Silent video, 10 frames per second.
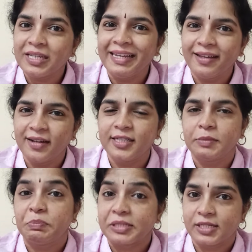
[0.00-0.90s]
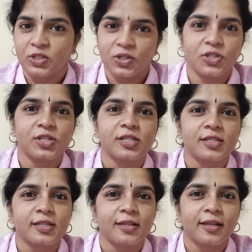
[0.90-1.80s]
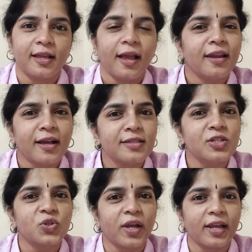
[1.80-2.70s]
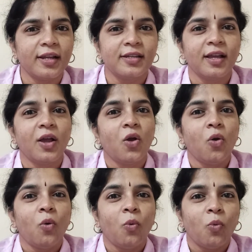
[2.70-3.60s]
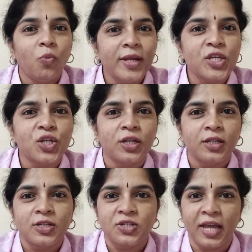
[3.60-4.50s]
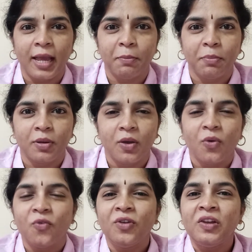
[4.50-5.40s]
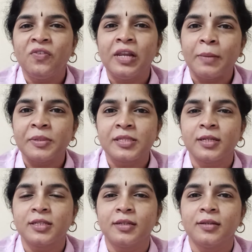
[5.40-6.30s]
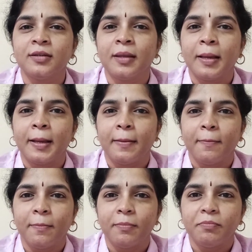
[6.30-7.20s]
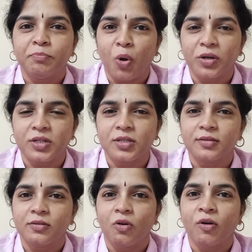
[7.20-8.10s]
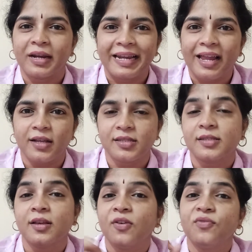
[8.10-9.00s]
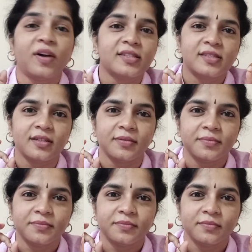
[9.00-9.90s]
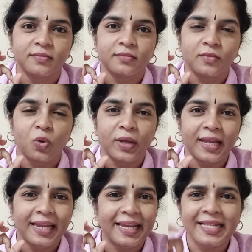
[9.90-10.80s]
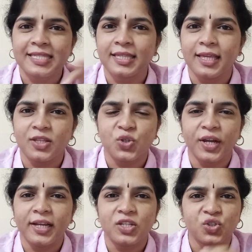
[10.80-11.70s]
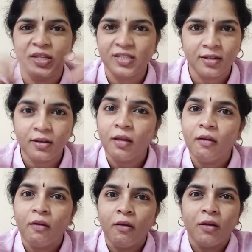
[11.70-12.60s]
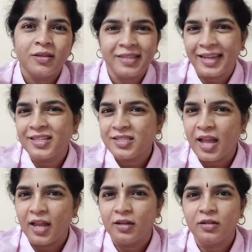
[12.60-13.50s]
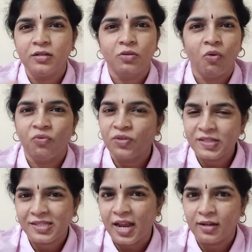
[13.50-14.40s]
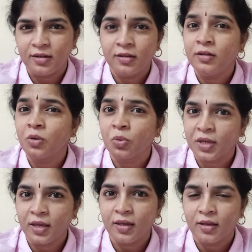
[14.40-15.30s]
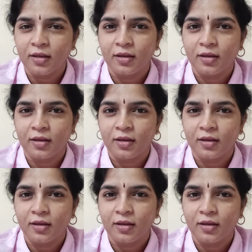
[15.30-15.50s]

learnt percentages and ask a child which tap will fill up a certain pot or a glass faster, okay. Let's say the child is just in second standard or first standard, okay.